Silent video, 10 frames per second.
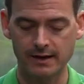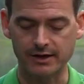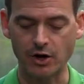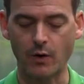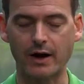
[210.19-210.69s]

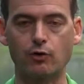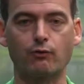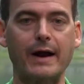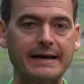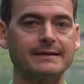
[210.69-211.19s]
a
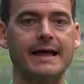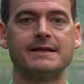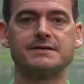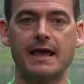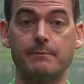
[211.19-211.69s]
great
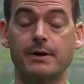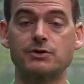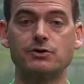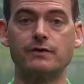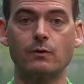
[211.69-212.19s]
landscape
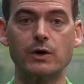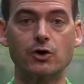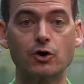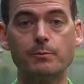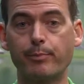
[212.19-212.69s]
picture that we
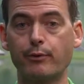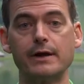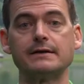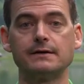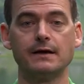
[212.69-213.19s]
could
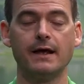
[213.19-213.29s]
print